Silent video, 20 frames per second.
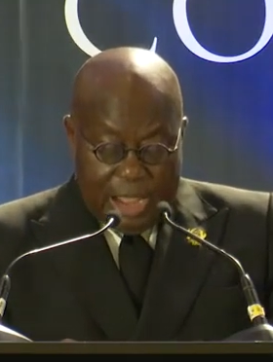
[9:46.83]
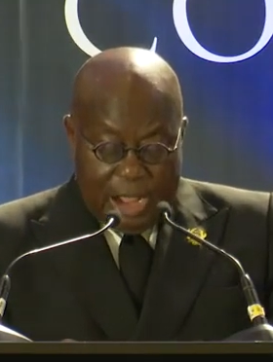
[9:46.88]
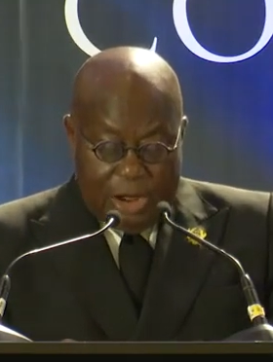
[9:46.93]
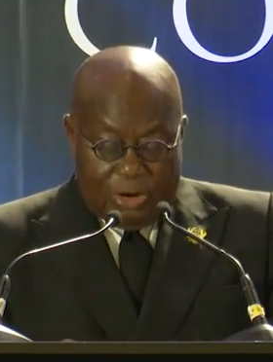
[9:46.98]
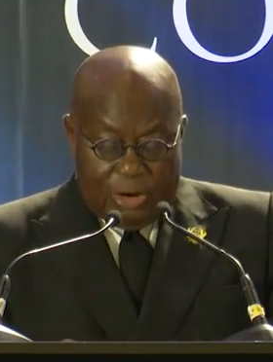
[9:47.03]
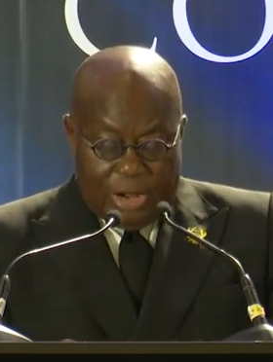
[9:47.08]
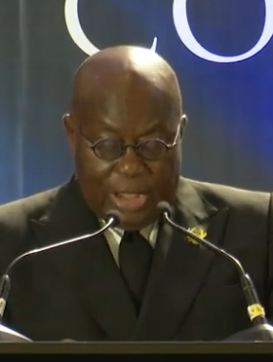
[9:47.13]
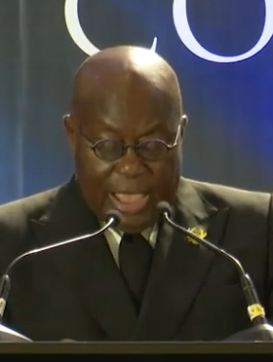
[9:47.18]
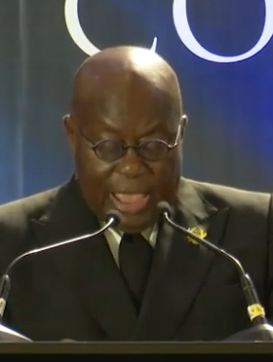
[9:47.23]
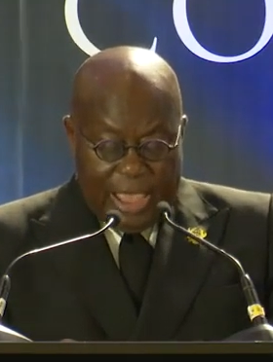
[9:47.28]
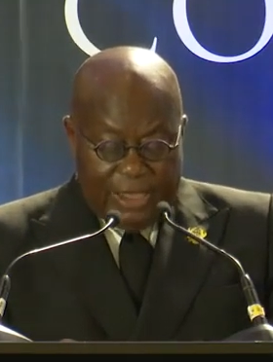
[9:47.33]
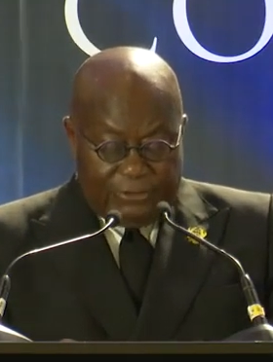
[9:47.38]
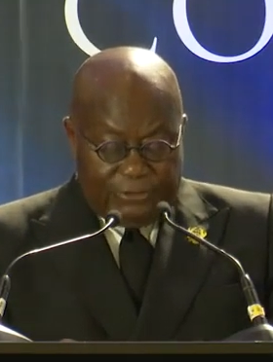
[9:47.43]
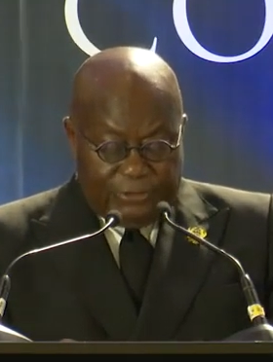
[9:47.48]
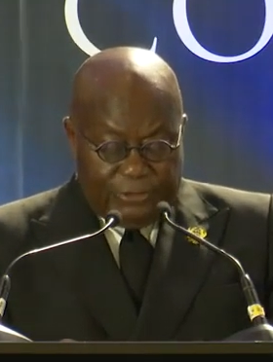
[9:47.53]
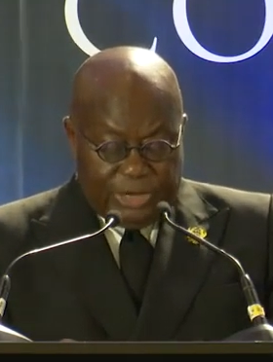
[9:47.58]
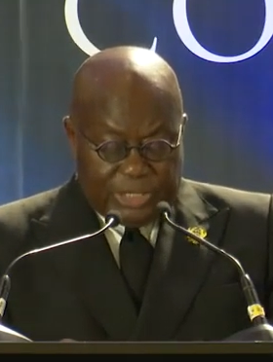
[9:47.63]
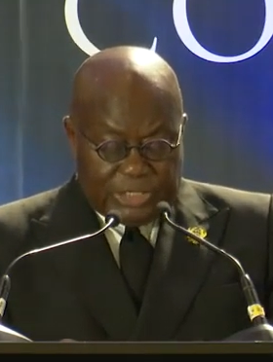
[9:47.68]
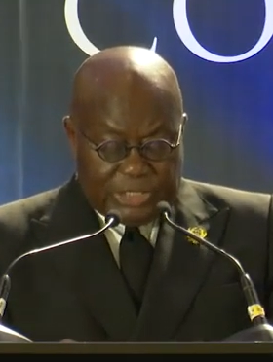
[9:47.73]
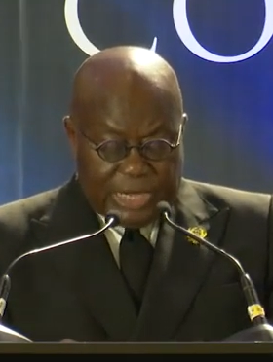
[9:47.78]
our
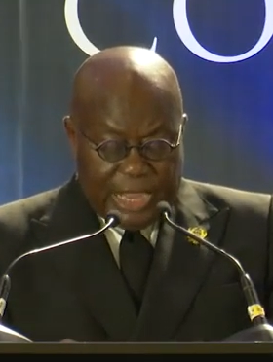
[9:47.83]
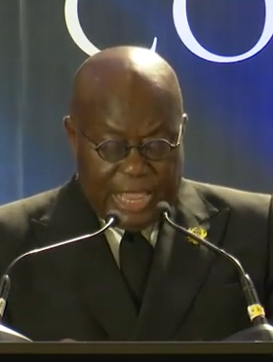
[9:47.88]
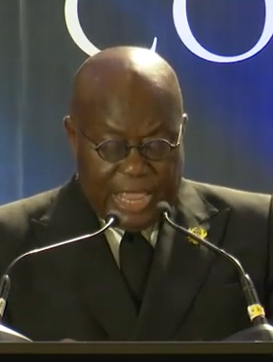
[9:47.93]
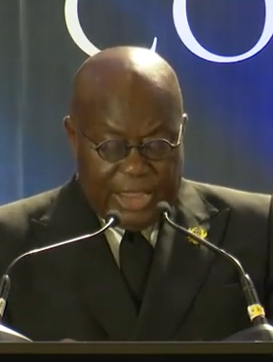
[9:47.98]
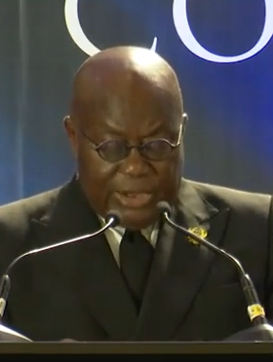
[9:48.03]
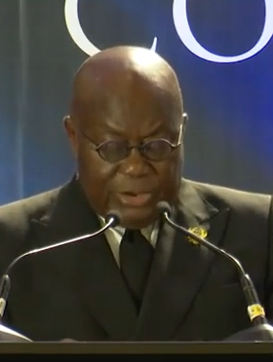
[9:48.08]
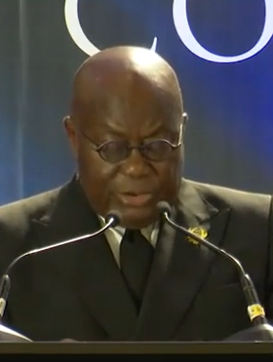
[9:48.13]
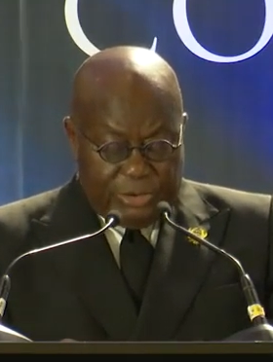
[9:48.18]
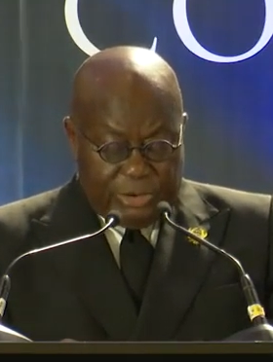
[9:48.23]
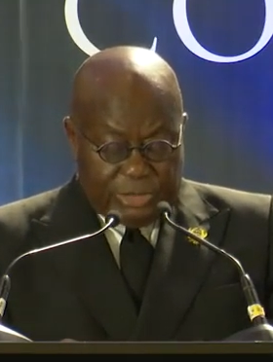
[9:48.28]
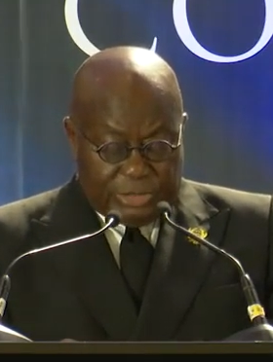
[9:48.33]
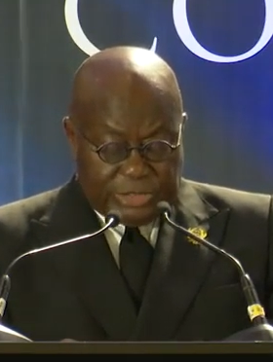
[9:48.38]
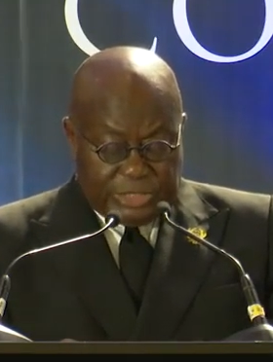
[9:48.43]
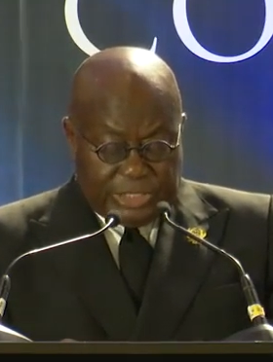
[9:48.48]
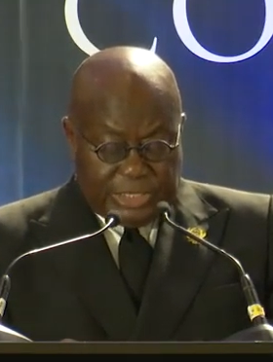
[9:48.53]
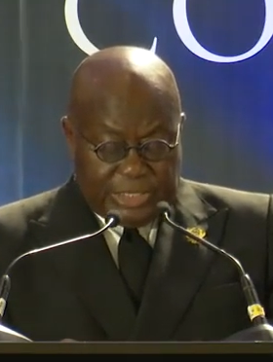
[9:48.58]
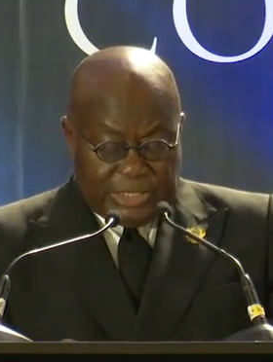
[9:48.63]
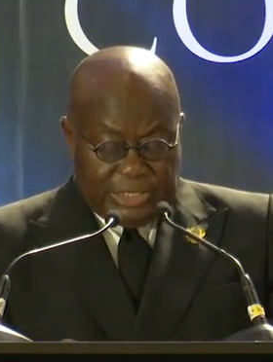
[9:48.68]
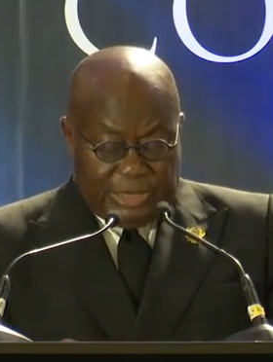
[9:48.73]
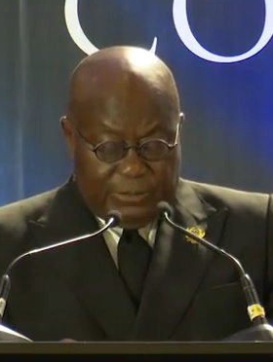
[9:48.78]
average annual
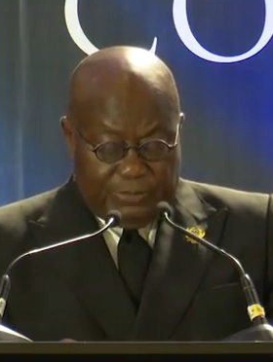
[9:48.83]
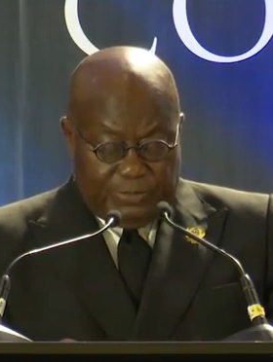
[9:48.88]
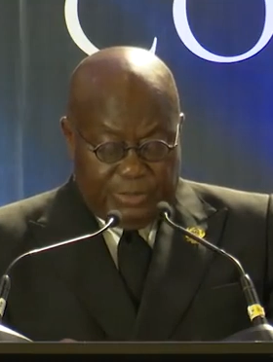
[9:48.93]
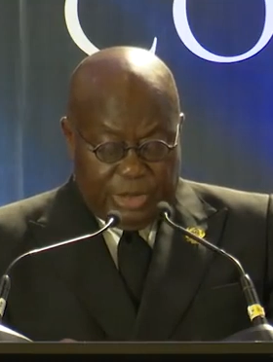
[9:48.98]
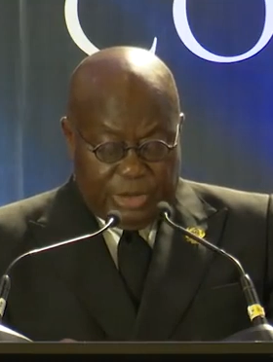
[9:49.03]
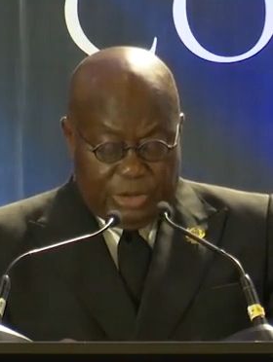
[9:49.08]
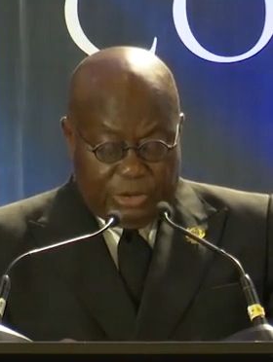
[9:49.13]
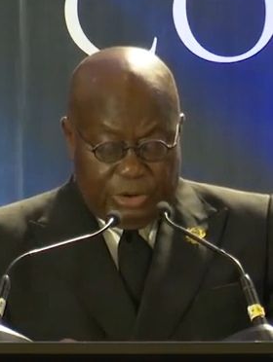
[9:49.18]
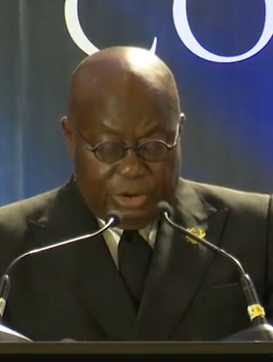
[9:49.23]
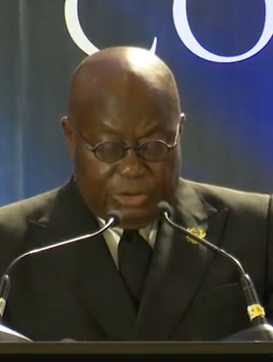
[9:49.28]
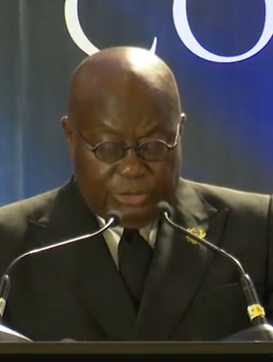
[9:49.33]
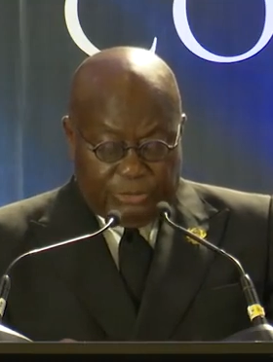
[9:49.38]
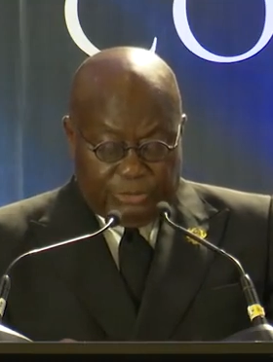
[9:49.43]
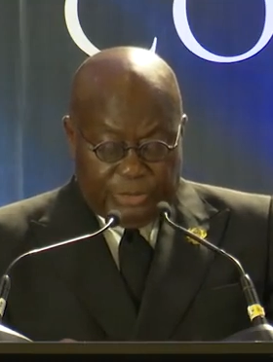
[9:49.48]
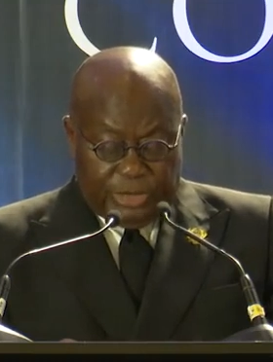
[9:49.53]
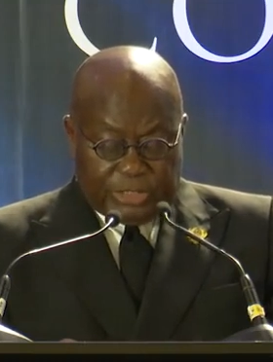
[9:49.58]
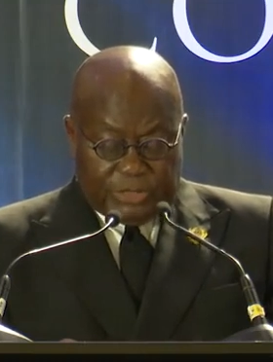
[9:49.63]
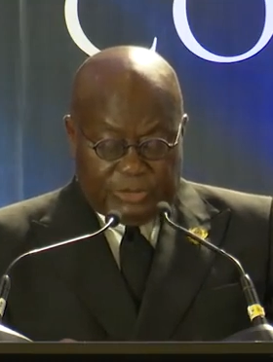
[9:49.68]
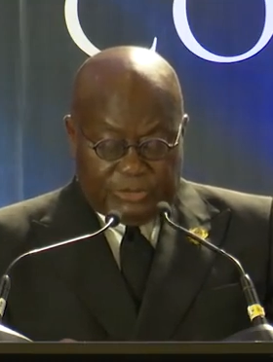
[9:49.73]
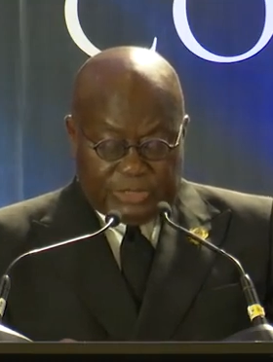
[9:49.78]
GDP growth
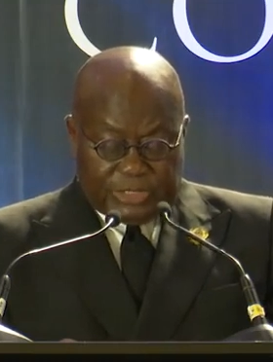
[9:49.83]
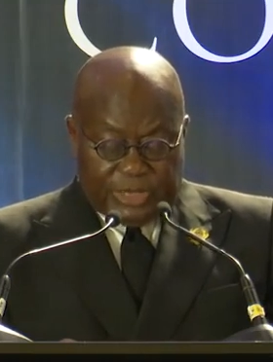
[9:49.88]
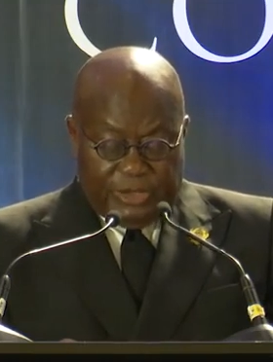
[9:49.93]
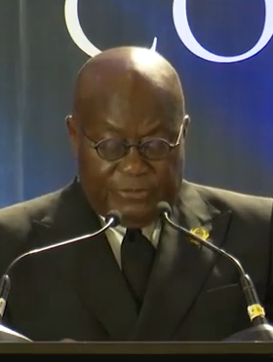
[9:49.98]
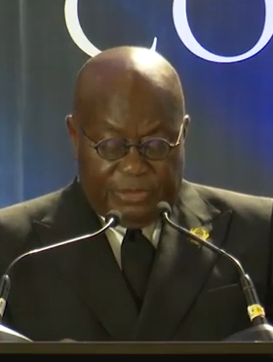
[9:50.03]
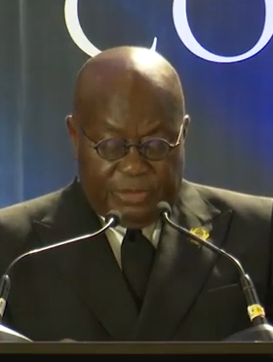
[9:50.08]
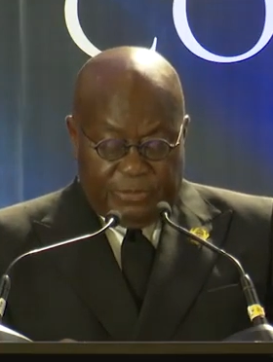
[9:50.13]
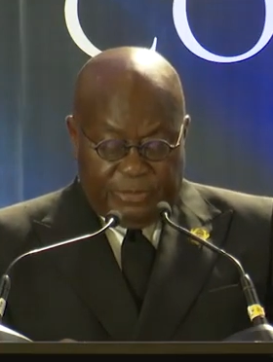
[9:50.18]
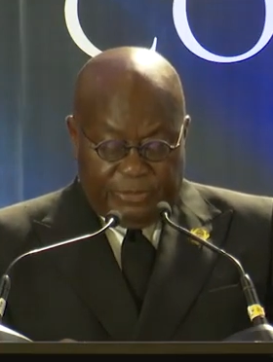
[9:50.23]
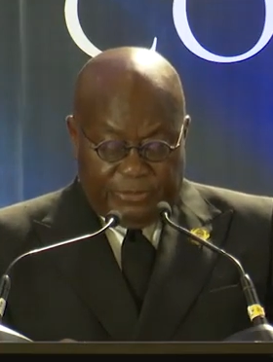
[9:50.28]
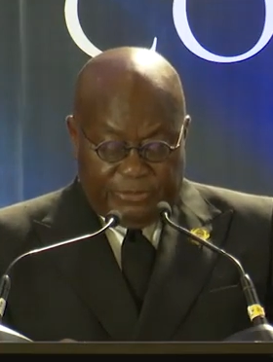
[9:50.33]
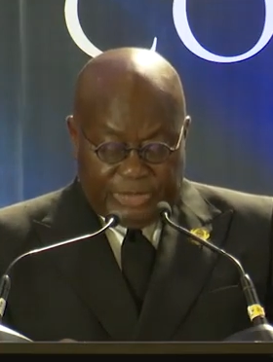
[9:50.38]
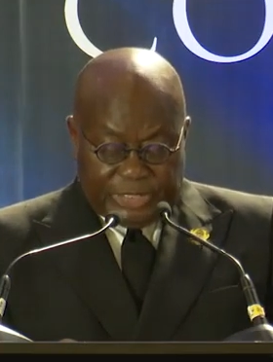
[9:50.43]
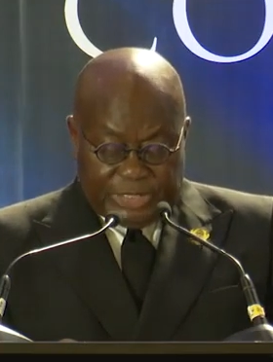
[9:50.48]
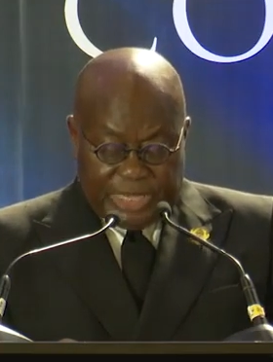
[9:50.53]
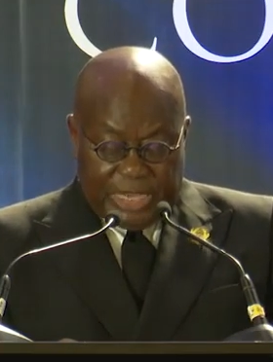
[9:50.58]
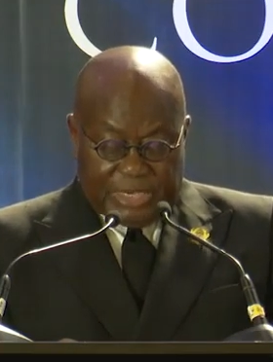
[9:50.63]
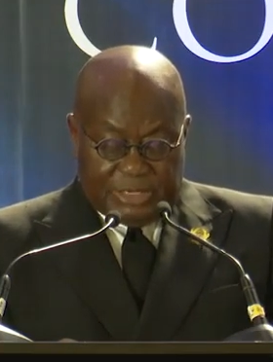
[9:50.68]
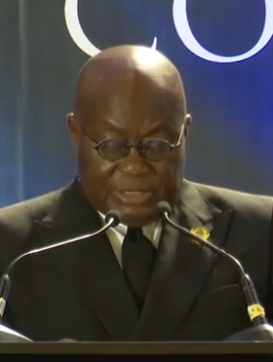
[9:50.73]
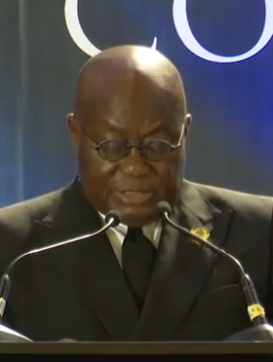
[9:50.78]
rate of
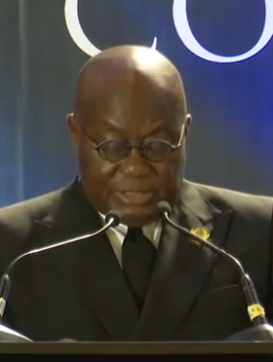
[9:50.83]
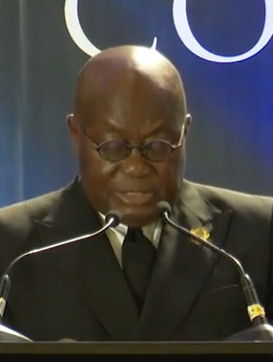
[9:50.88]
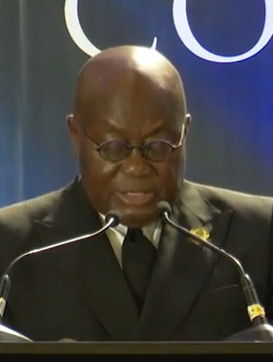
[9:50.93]
7%